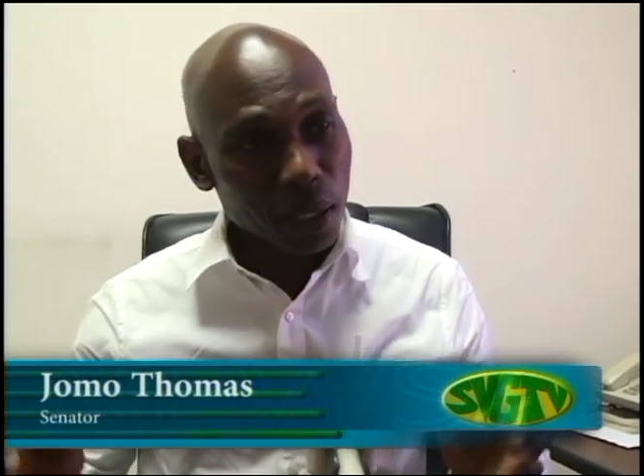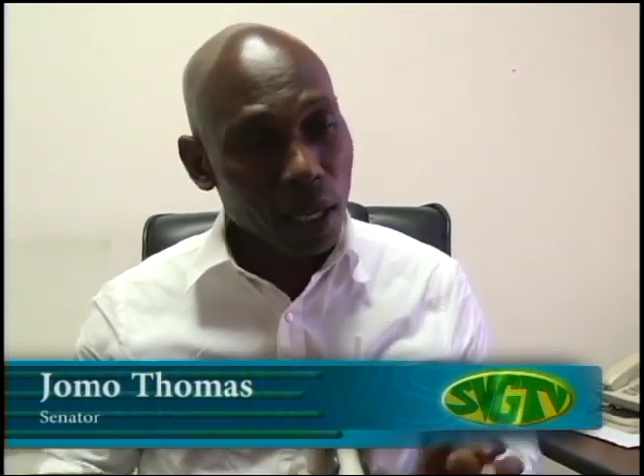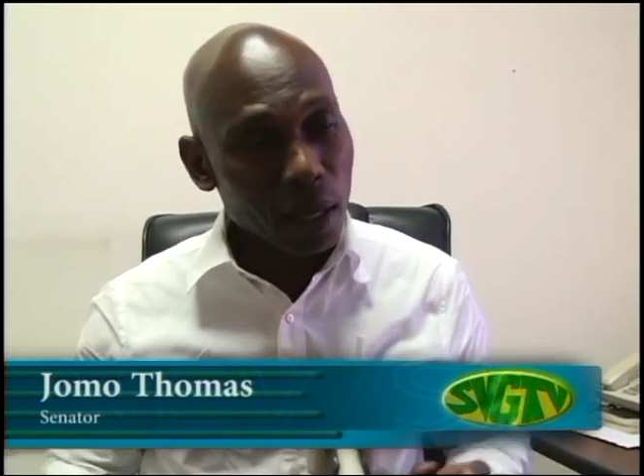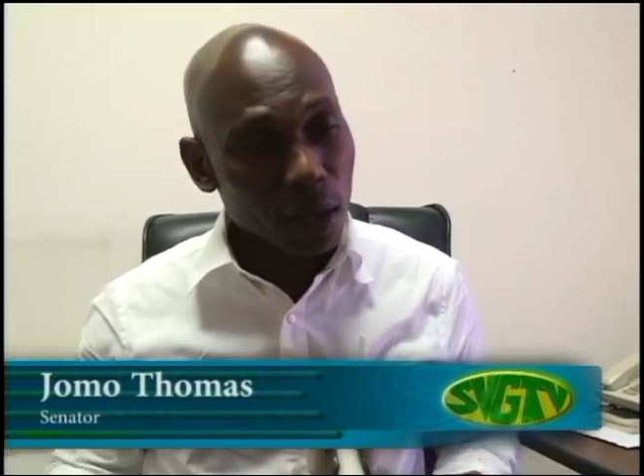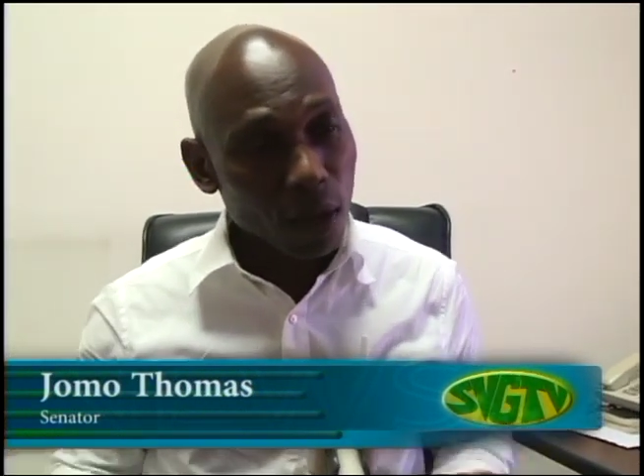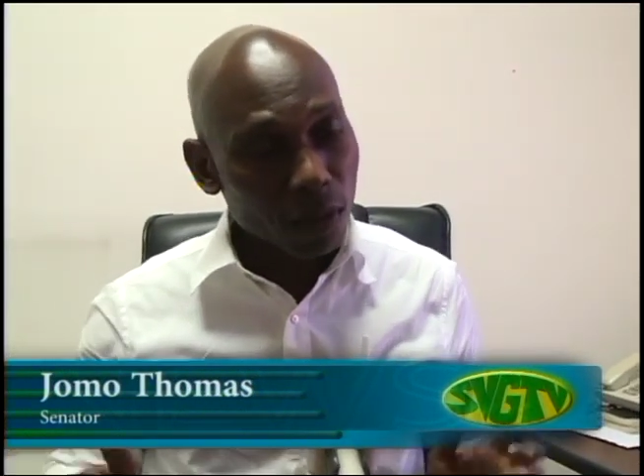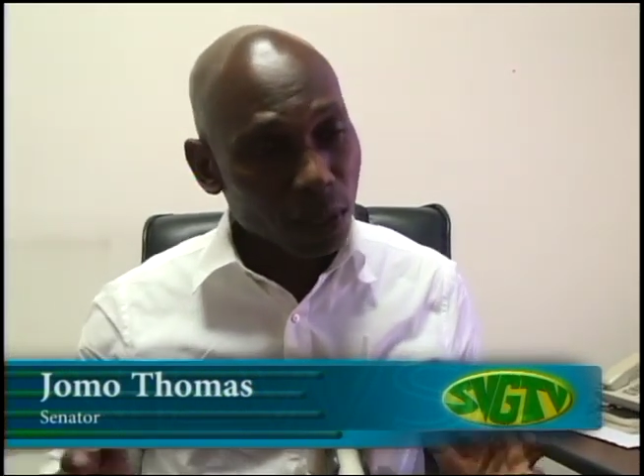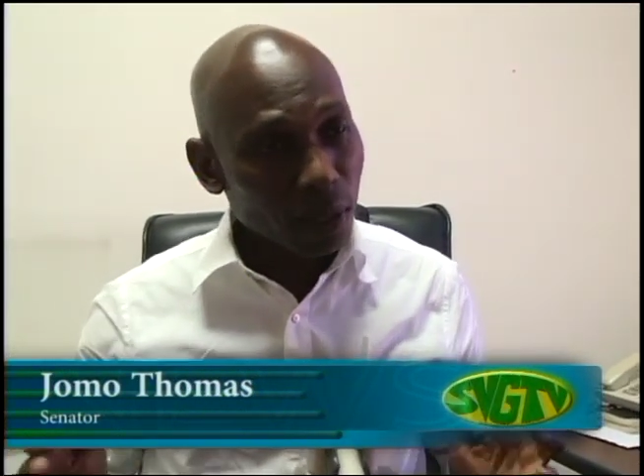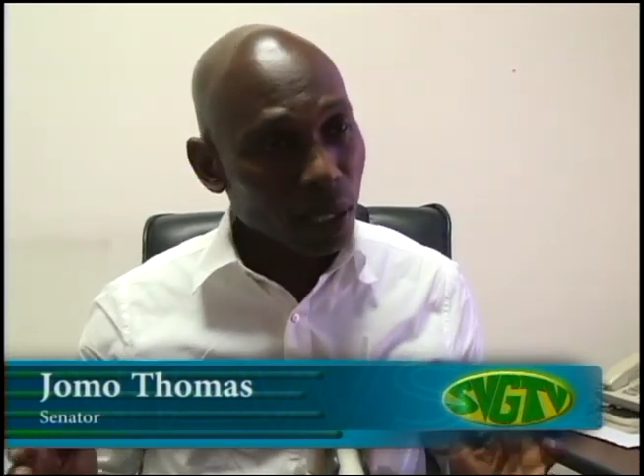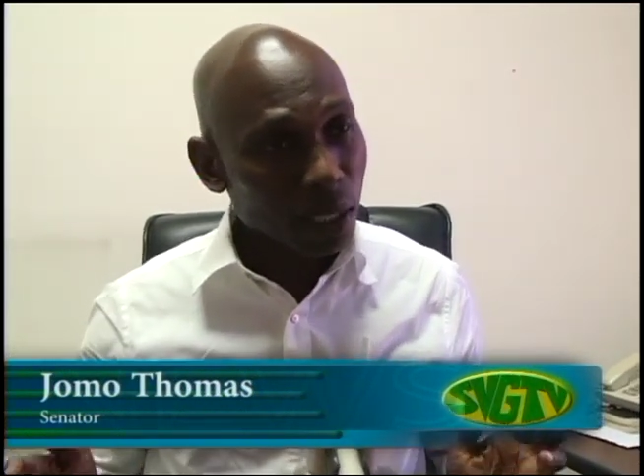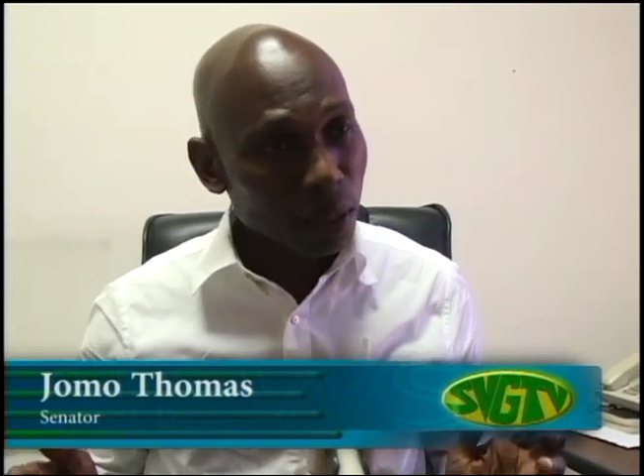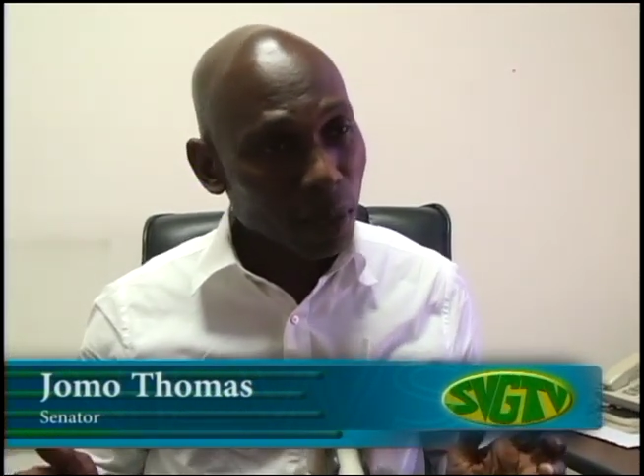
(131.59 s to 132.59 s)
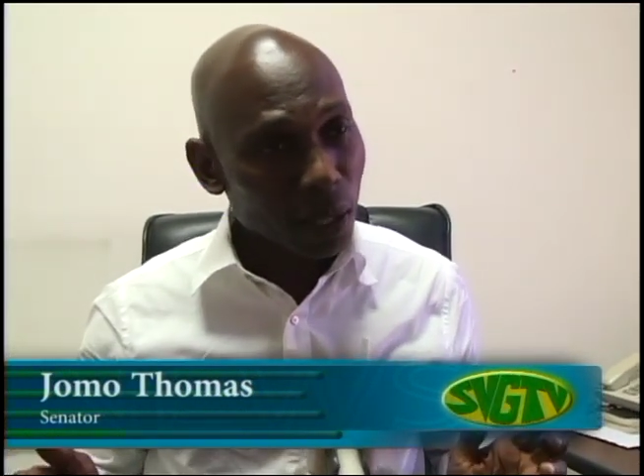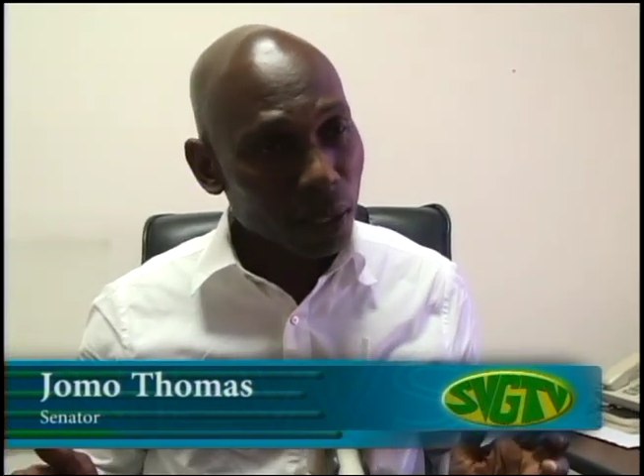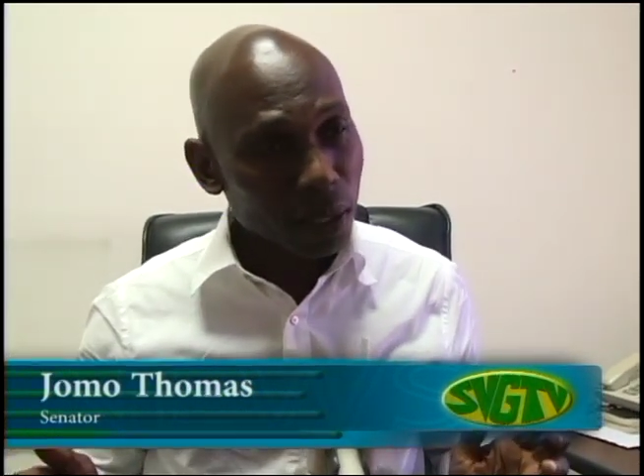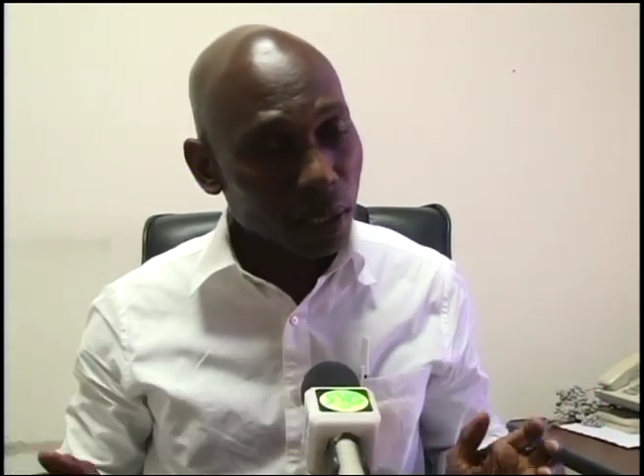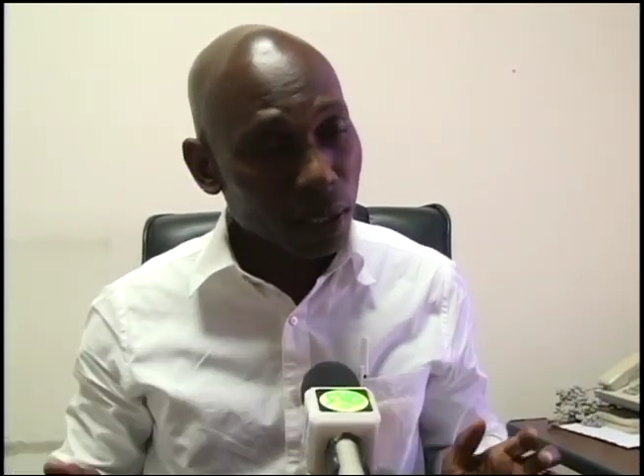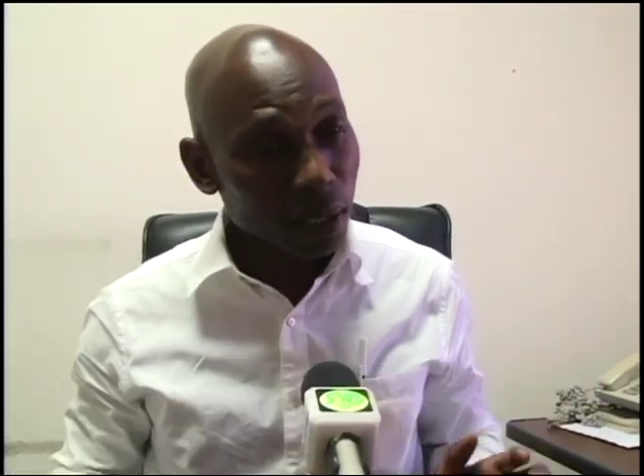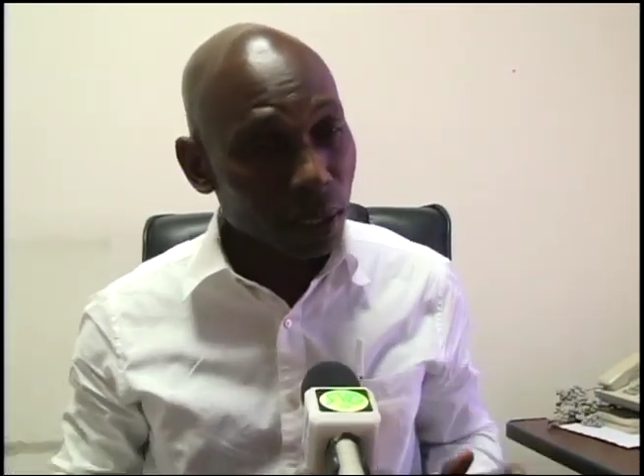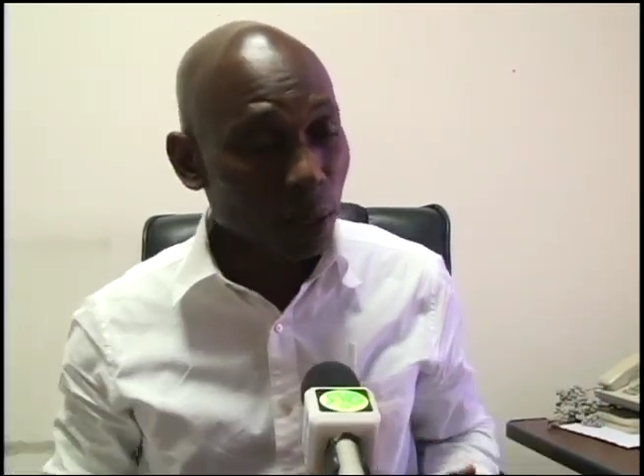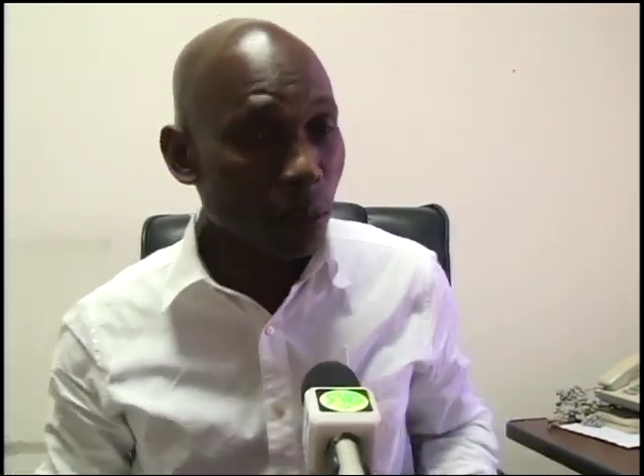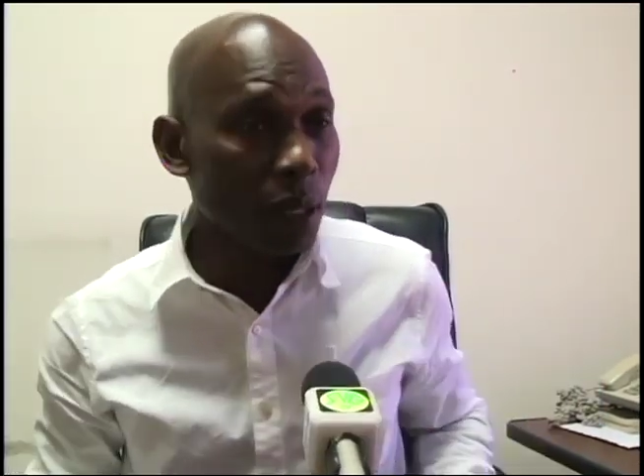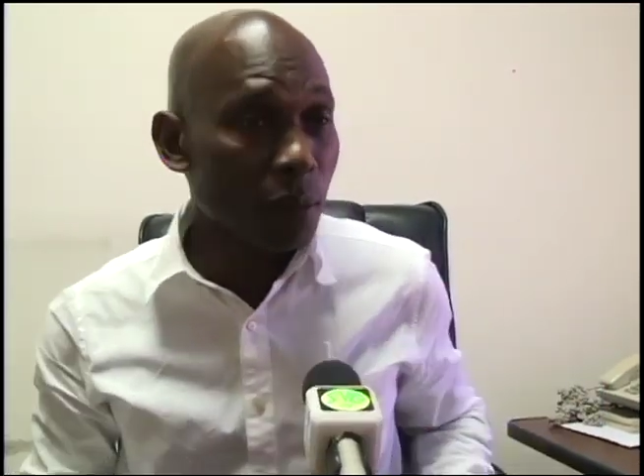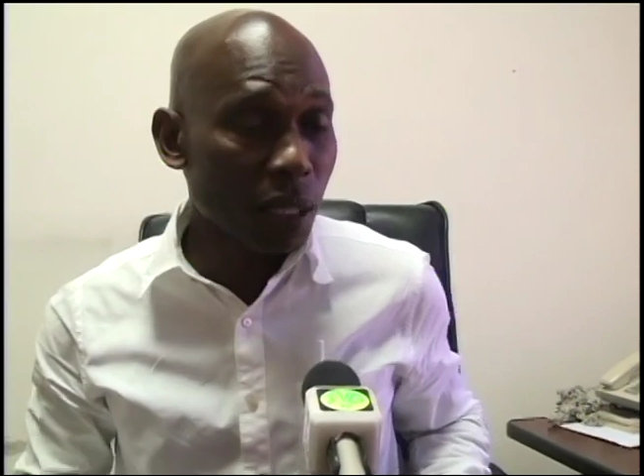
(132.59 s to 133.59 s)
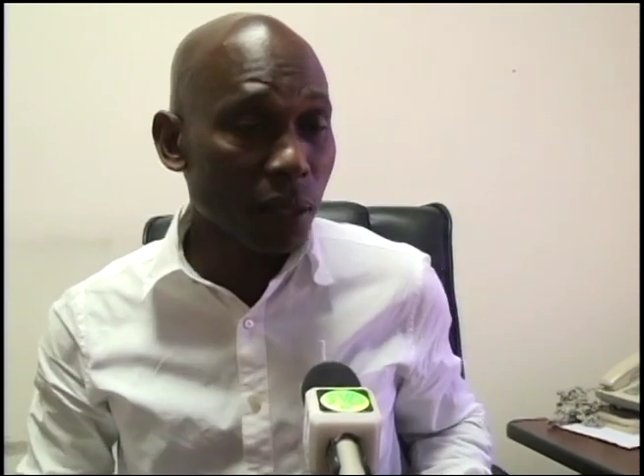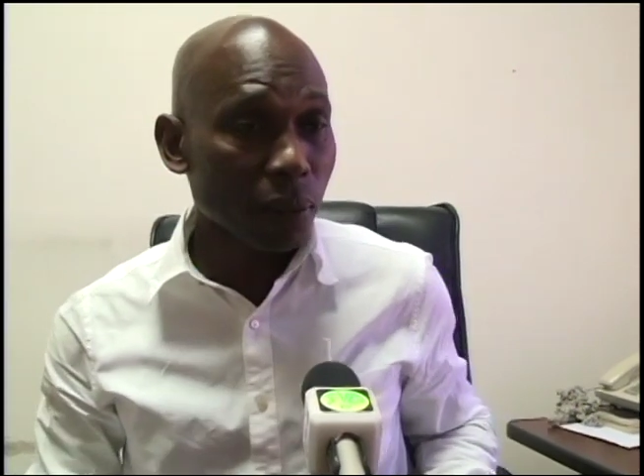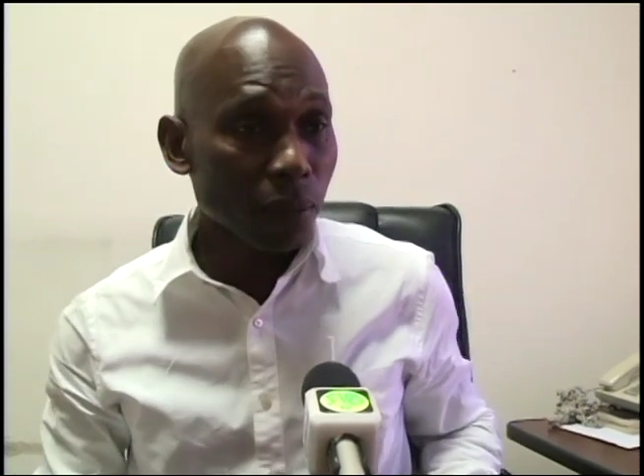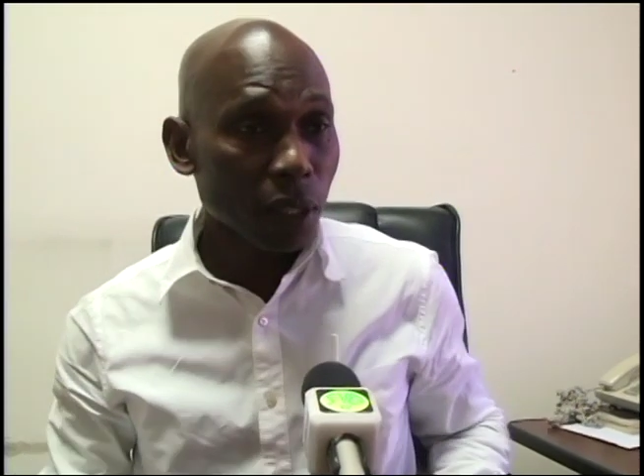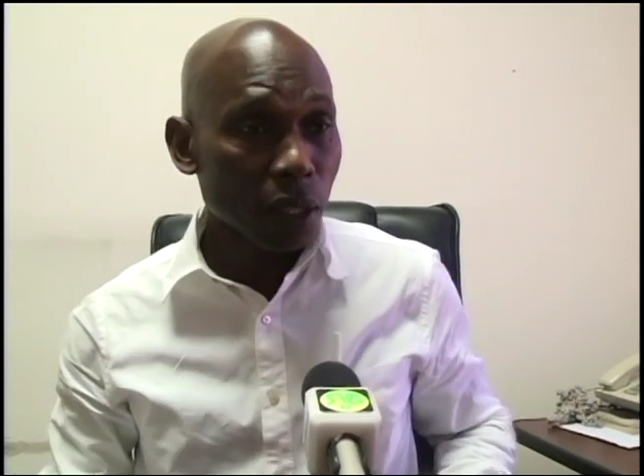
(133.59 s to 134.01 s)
Conference on Latin America and the Caribbean,